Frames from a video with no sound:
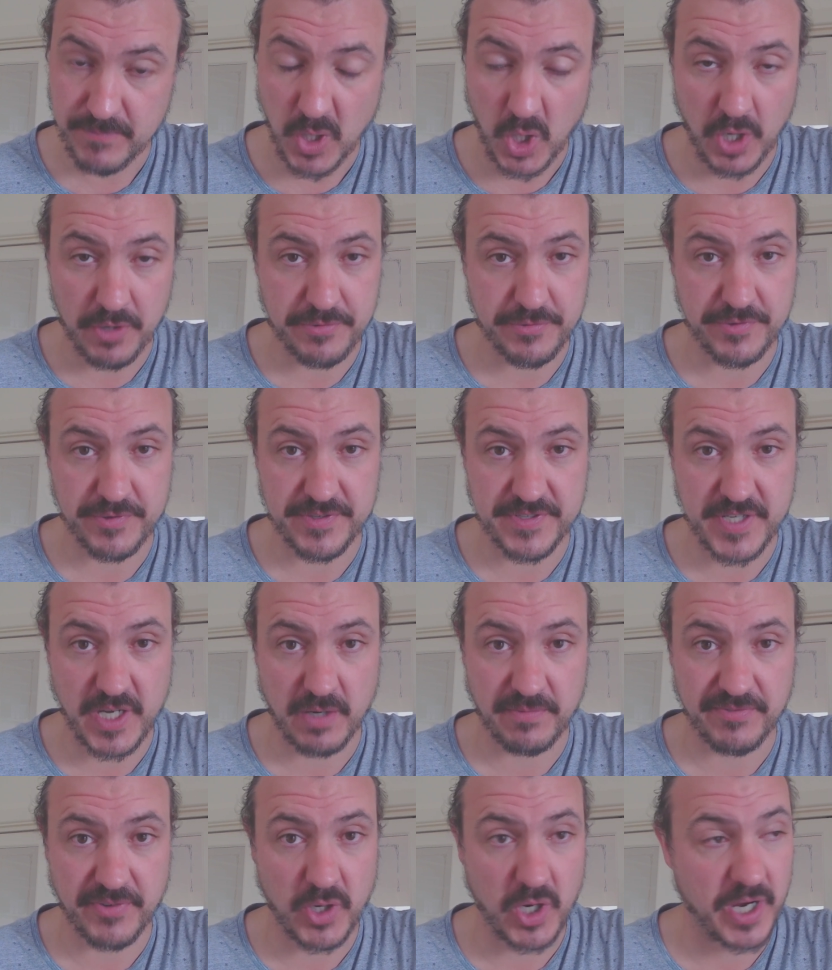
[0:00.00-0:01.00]
Hydrogen
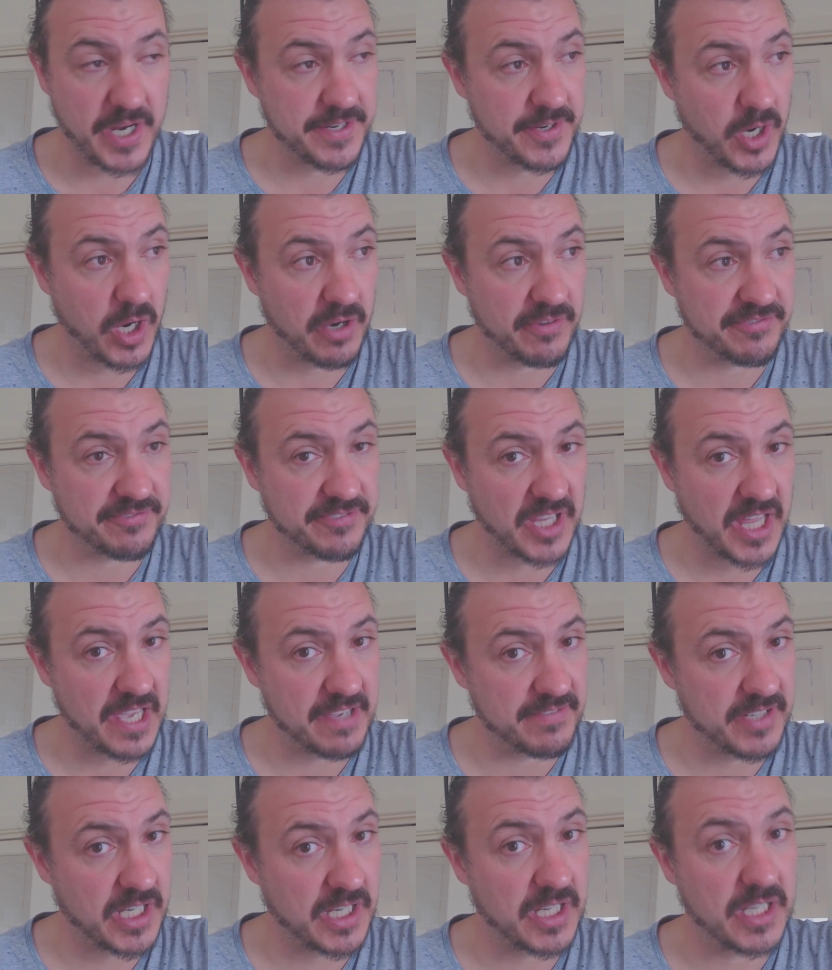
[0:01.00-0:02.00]
sulfide, off
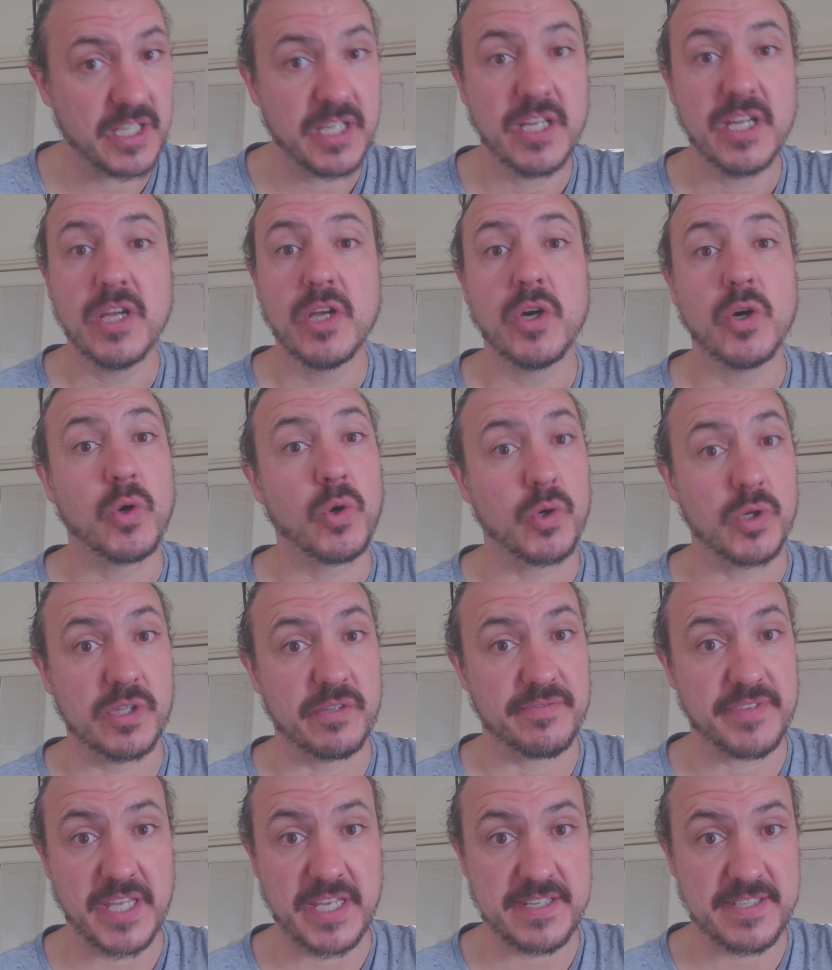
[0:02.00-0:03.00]
flavor, all
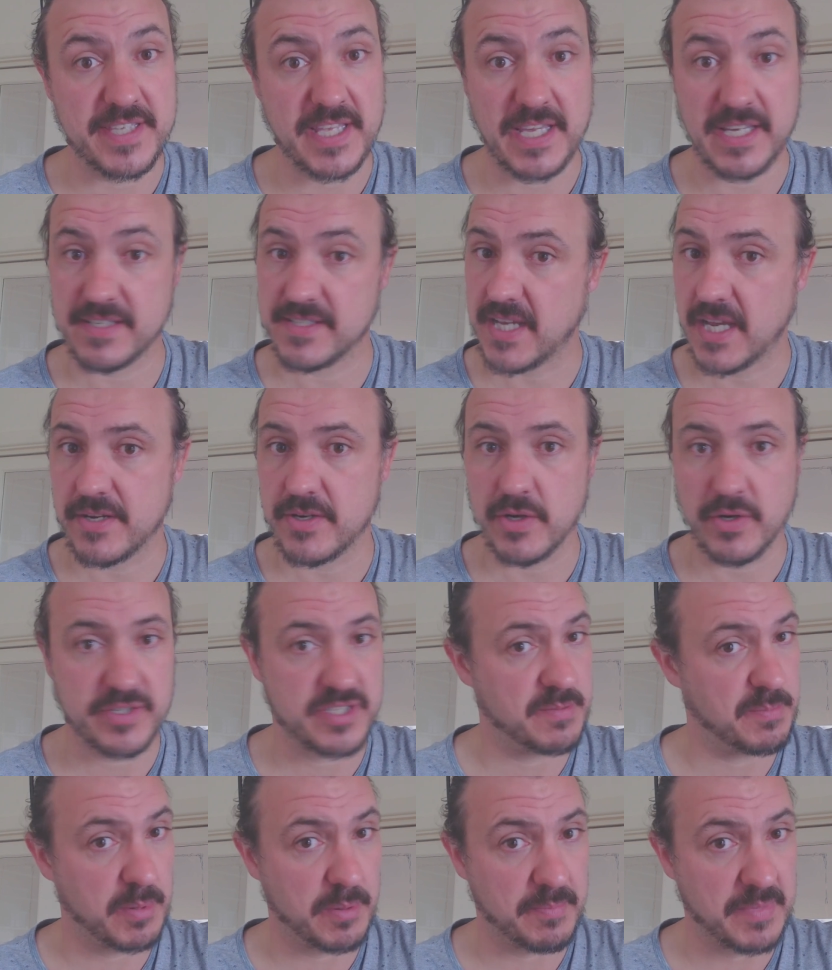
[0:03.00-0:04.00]
of these things are not
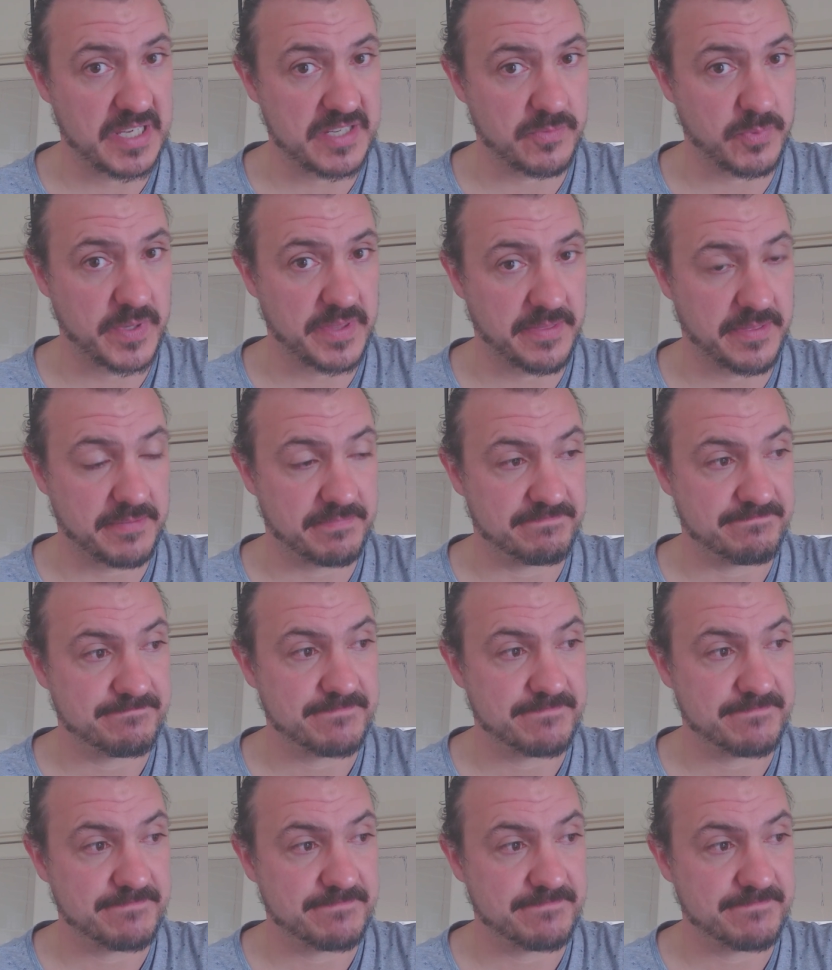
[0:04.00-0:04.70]
to be messed with.